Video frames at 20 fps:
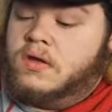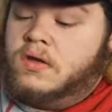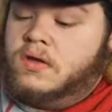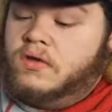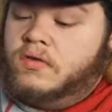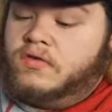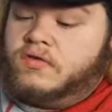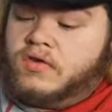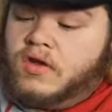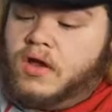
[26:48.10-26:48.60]

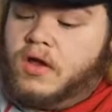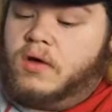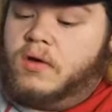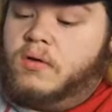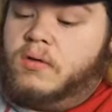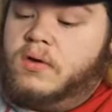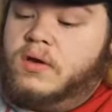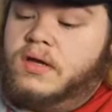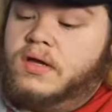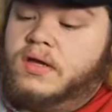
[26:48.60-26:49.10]

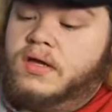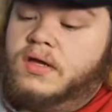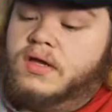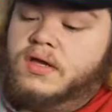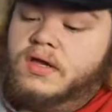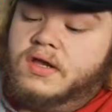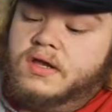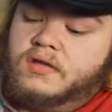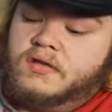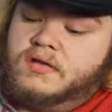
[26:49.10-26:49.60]
So
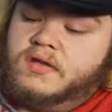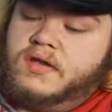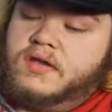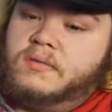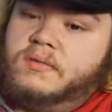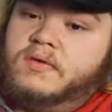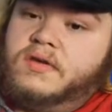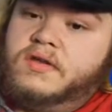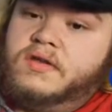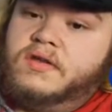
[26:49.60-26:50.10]
either you
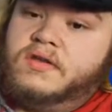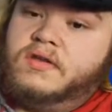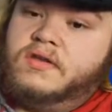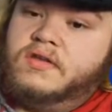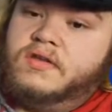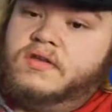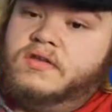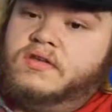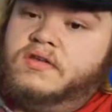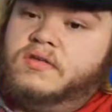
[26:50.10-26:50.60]
can
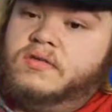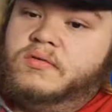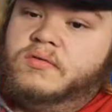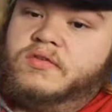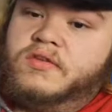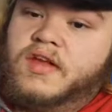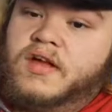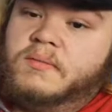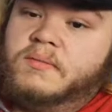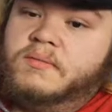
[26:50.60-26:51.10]
do
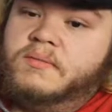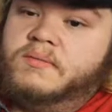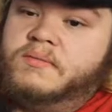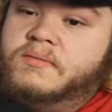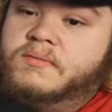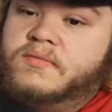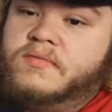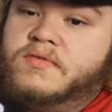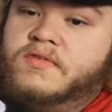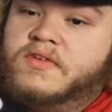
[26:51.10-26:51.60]
something,
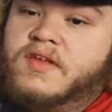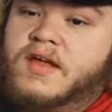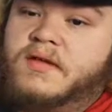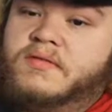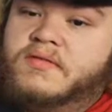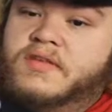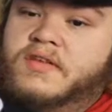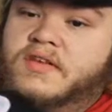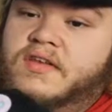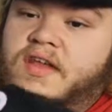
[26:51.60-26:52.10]
massage
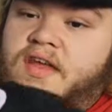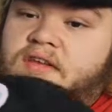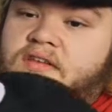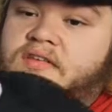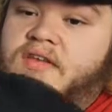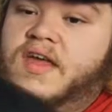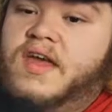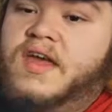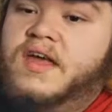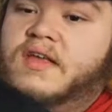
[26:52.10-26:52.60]
to the test
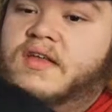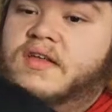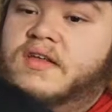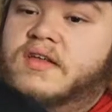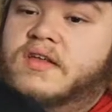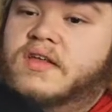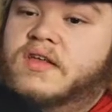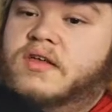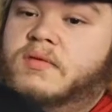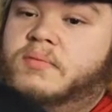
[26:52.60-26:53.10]
hat.
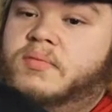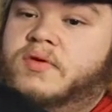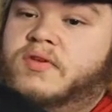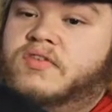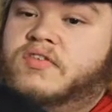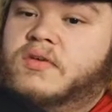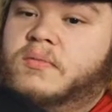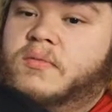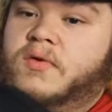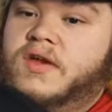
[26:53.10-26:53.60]
You put
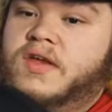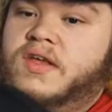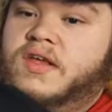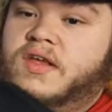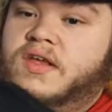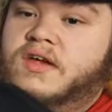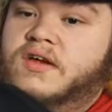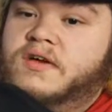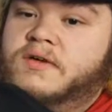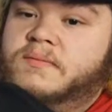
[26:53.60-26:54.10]
some right
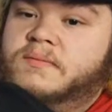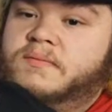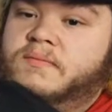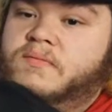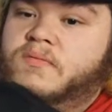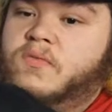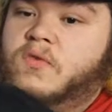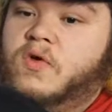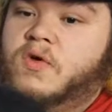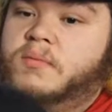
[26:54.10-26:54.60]
here,
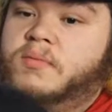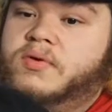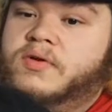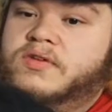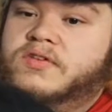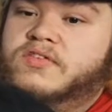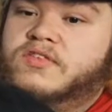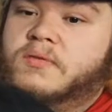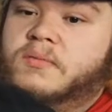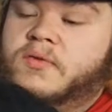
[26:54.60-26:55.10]
or
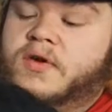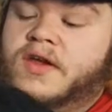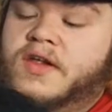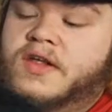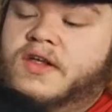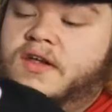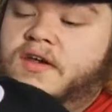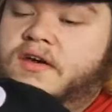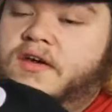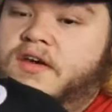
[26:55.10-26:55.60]
put some right
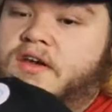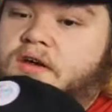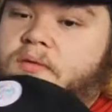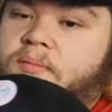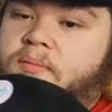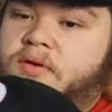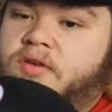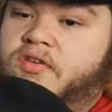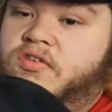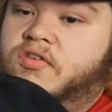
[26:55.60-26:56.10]
here. You
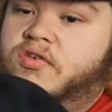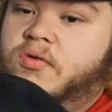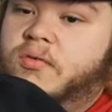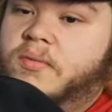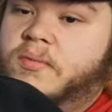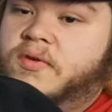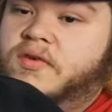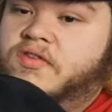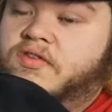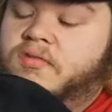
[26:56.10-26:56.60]
put 2
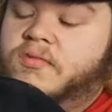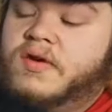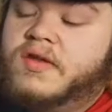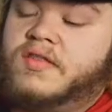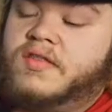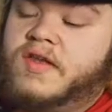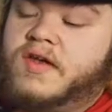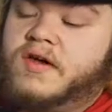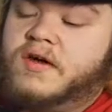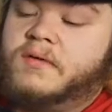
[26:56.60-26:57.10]
images right
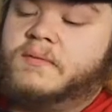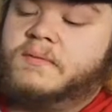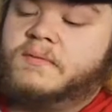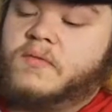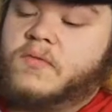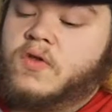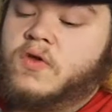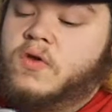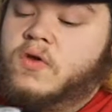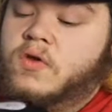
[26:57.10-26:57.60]
there.
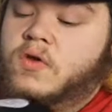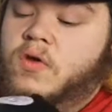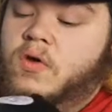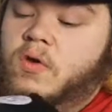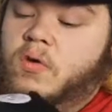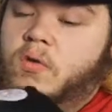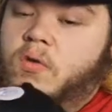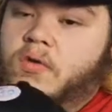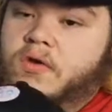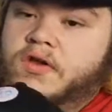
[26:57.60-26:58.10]

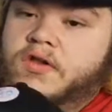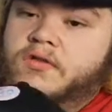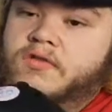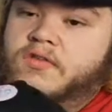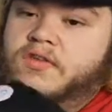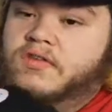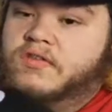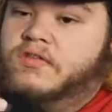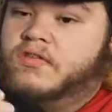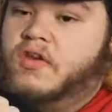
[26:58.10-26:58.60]
Or you
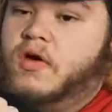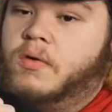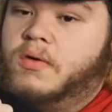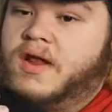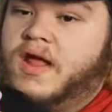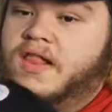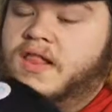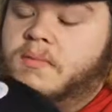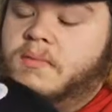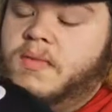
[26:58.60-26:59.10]
just go
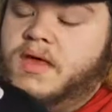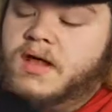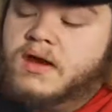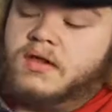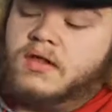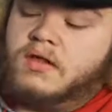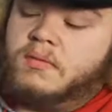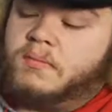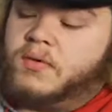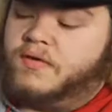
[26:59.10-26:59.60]
down the
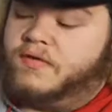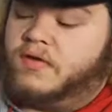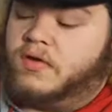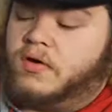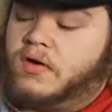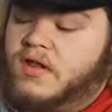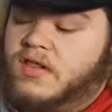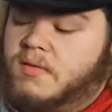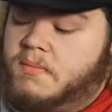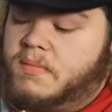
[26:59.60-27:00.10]
middle, but if you
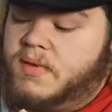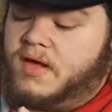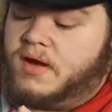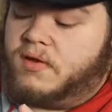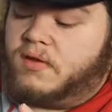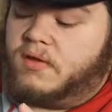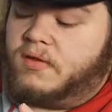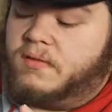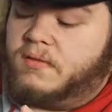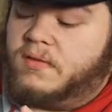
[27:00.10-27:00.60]
go down the middle,